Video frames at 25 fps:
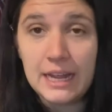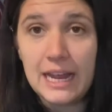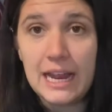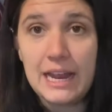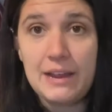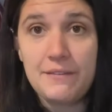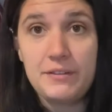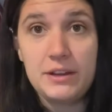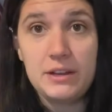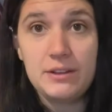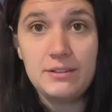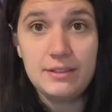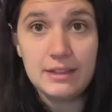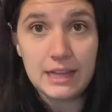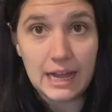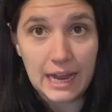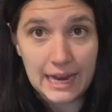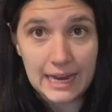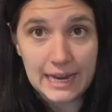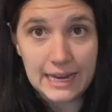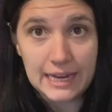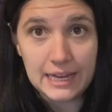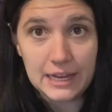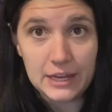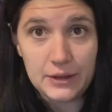If you
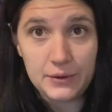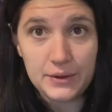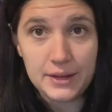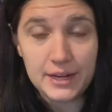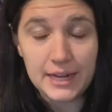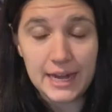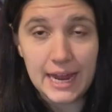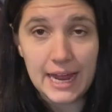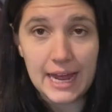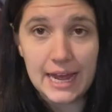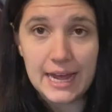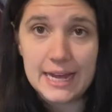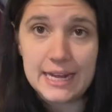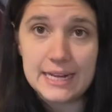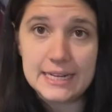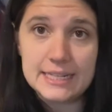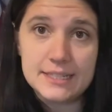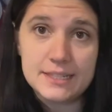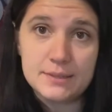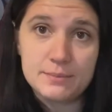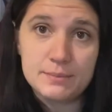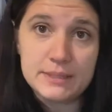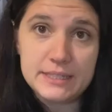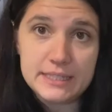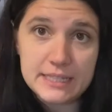like, you can add
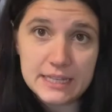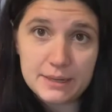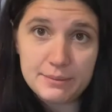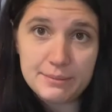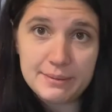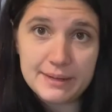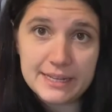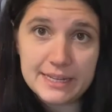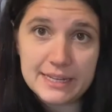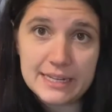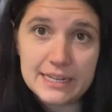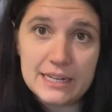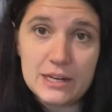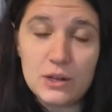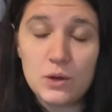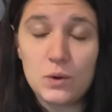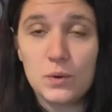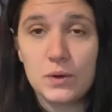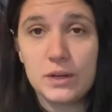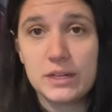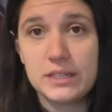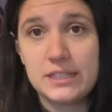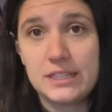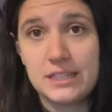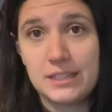some cinnamon
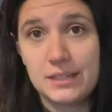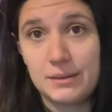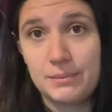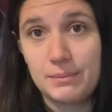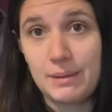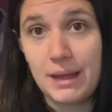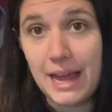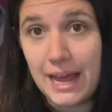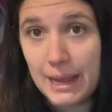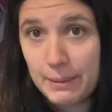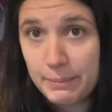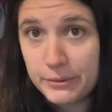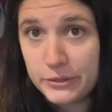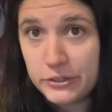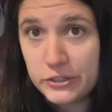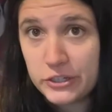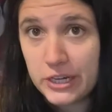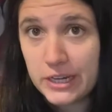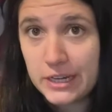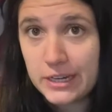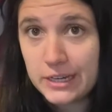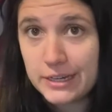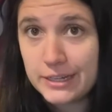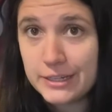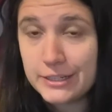or some apple
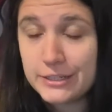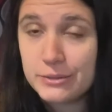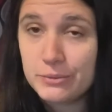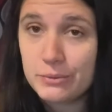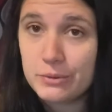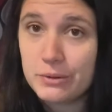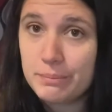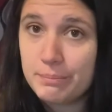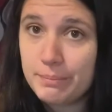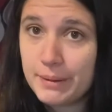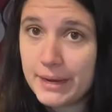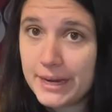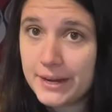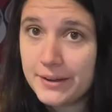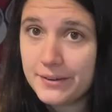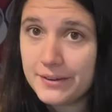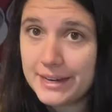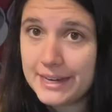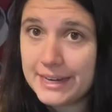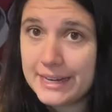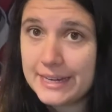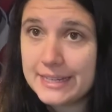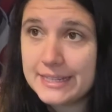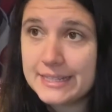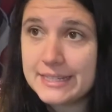chunks or
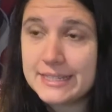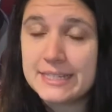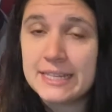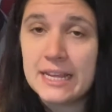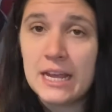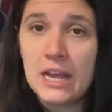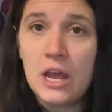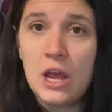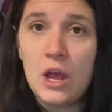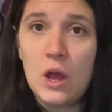berries,